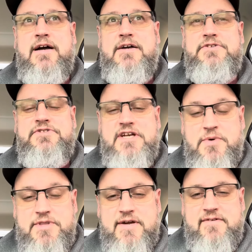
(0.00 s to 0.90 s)
share
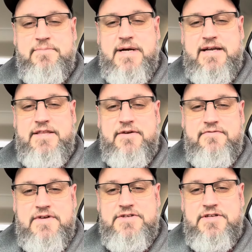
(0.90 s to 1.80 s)
with everybody the
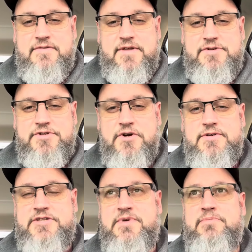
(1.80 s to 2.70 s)
vision of the church
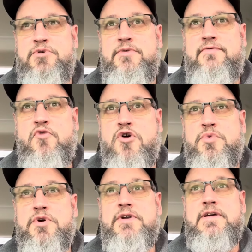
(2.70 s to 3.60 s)
as we move
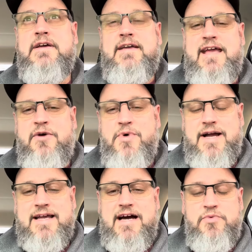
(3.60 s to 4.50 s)
forward and
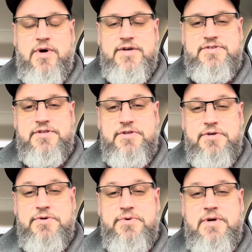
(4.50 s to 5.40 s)
what God wants to
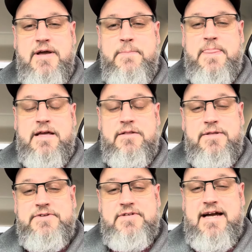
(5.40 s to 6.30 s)
do.
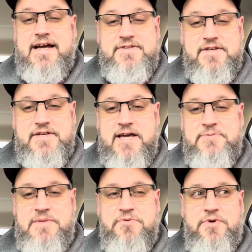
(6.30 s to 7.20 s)
Listen, guys, it takes
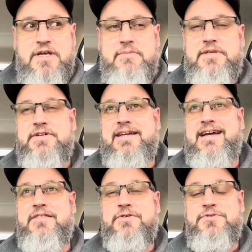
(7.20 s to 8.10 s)
people coming
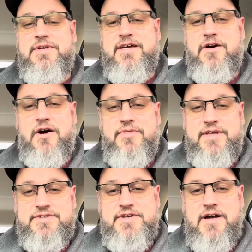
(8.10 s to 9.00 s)
together to get all
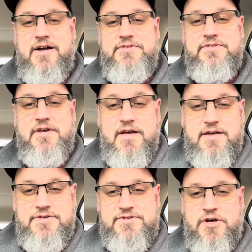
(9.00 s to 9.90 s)
this done.
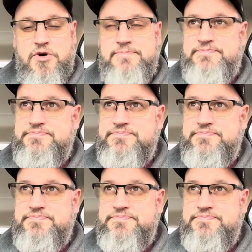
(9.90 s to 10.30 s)
So,